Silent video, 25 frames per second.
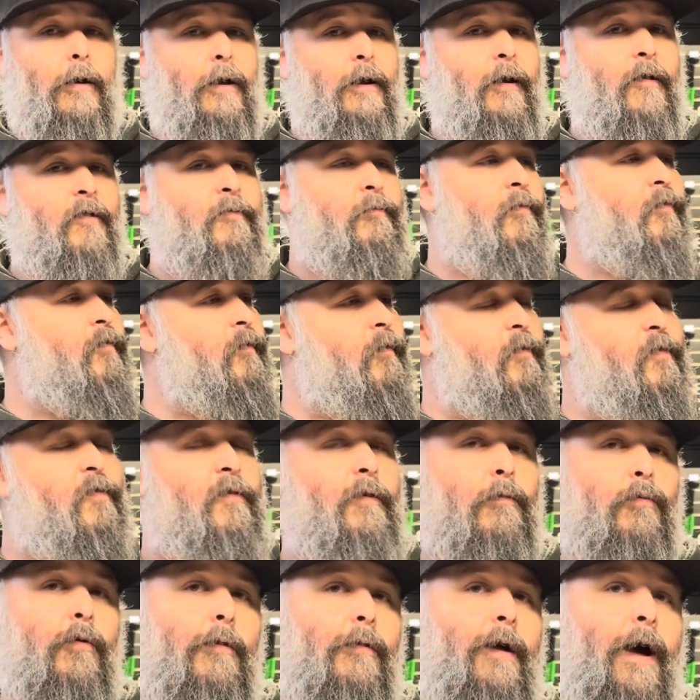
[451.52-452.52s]
our customers to
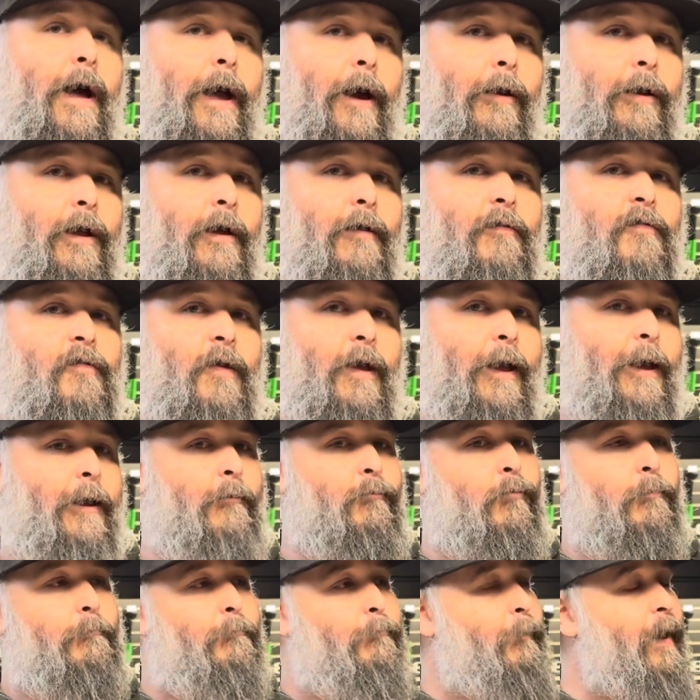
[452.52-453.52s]
still rely on us.
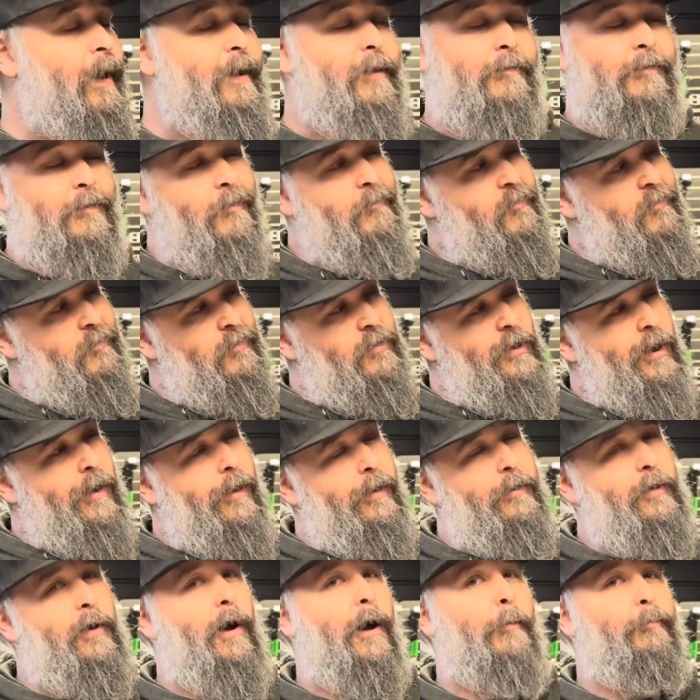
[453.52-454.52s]
And Mike does
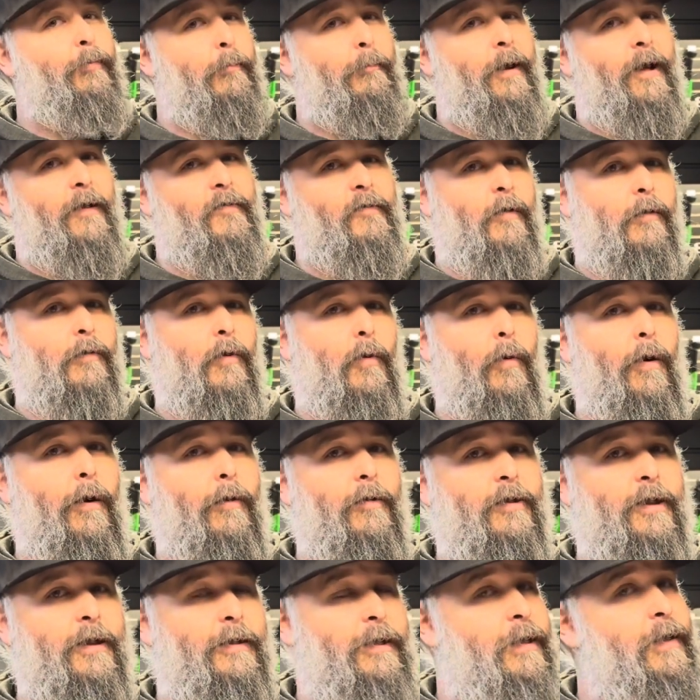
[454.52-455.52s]
not compromise on
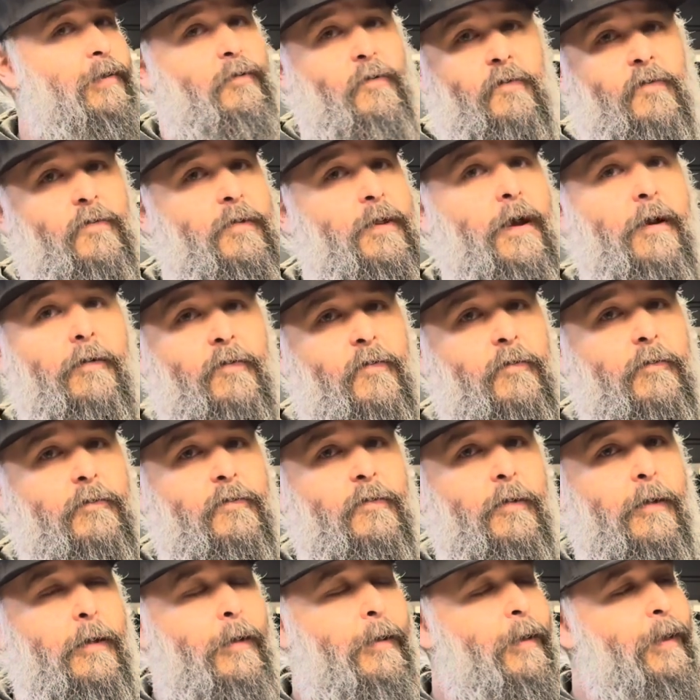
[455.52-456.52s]
quality. He just
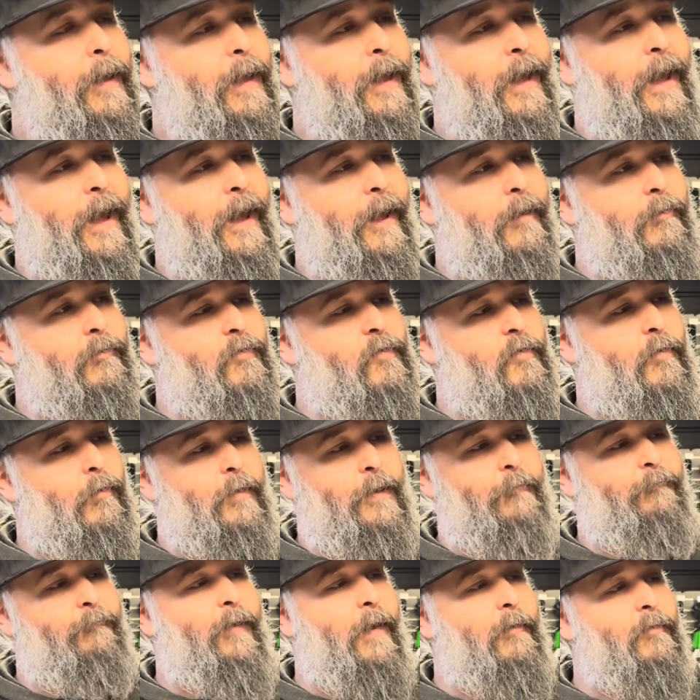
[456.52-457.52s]
doesn't. And so
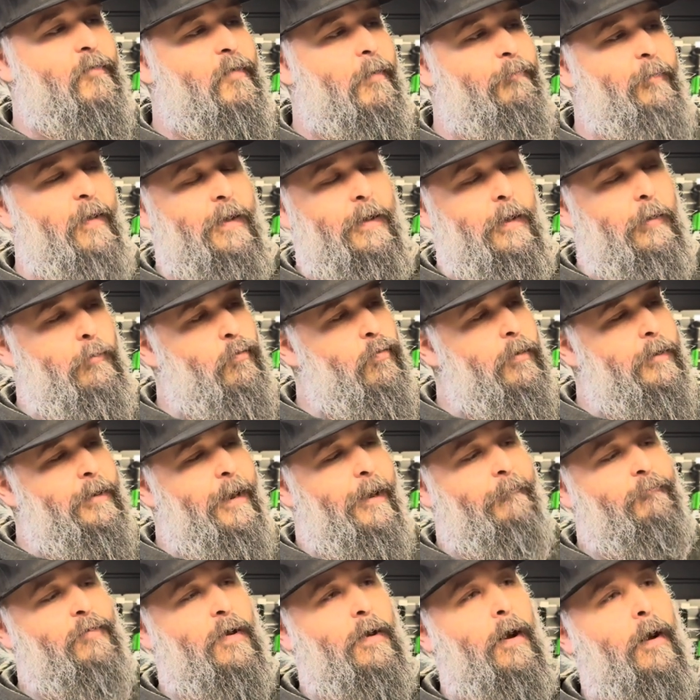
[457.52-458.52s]
he found something he
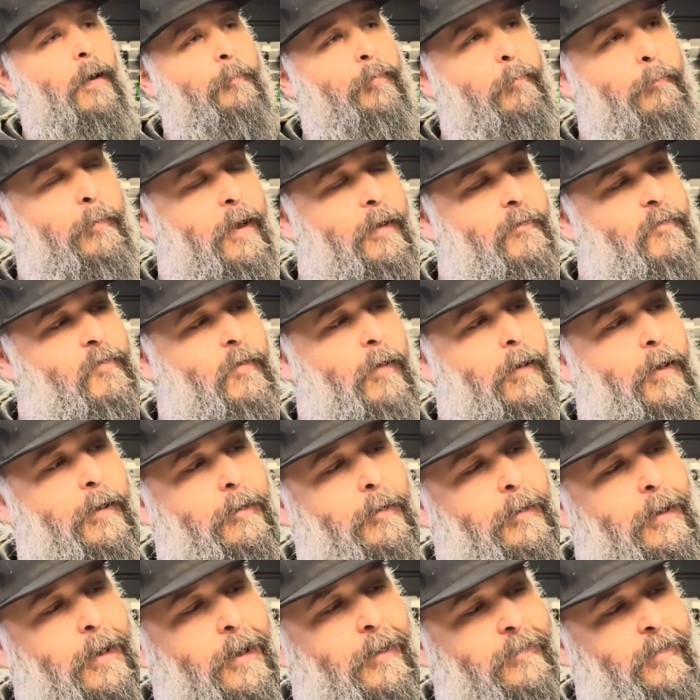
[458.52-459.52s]
wouldn't have to compromise
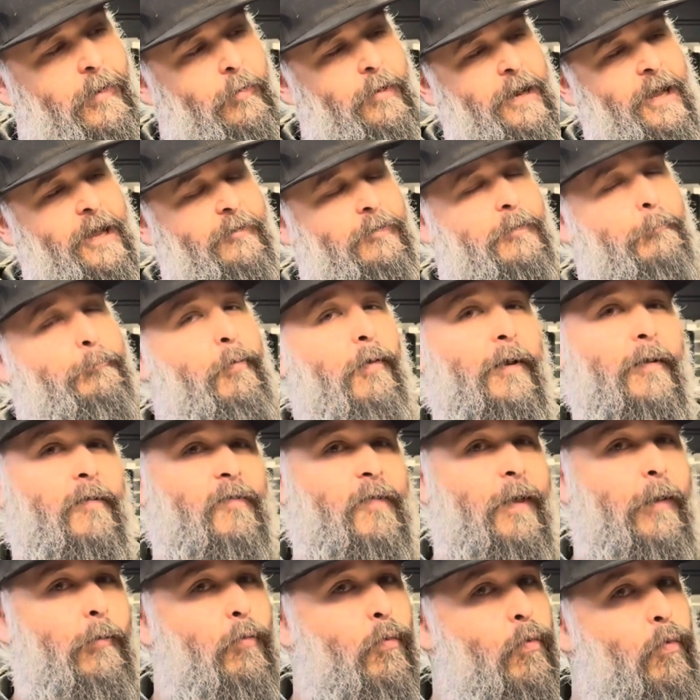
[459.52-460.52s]
on that would hit the
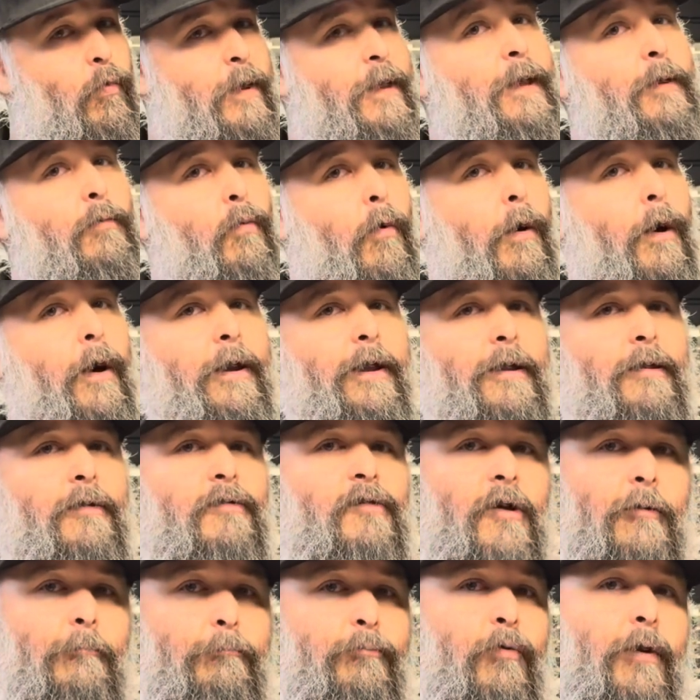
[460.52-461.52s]
points that we
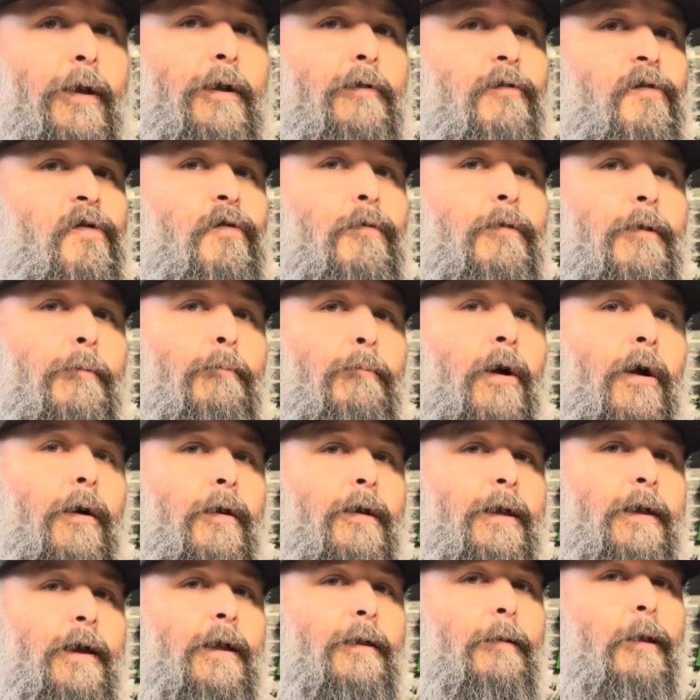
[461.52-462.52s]
wanted to bring to the
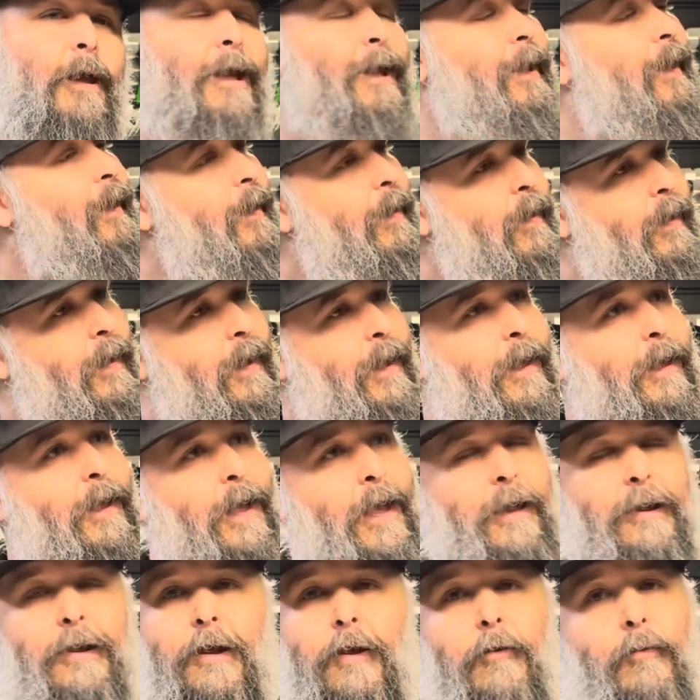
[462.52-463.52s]
market.
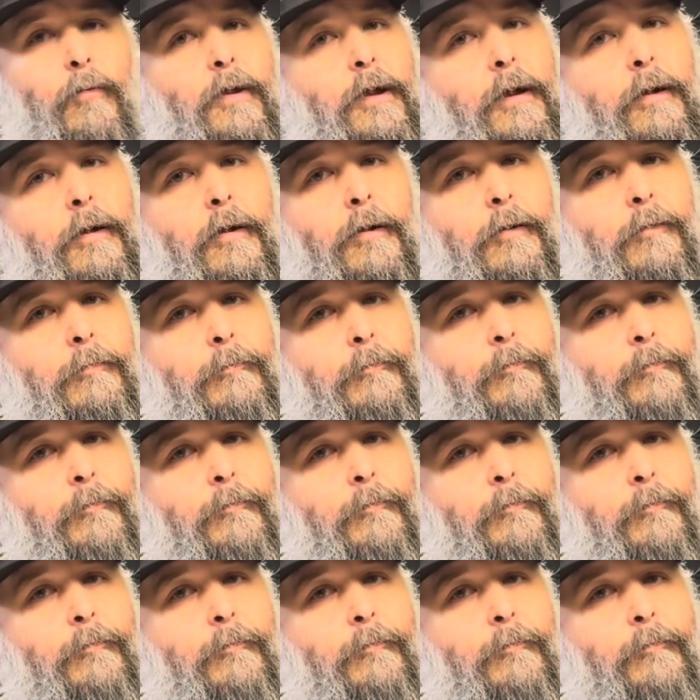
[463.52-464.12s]
And here we are.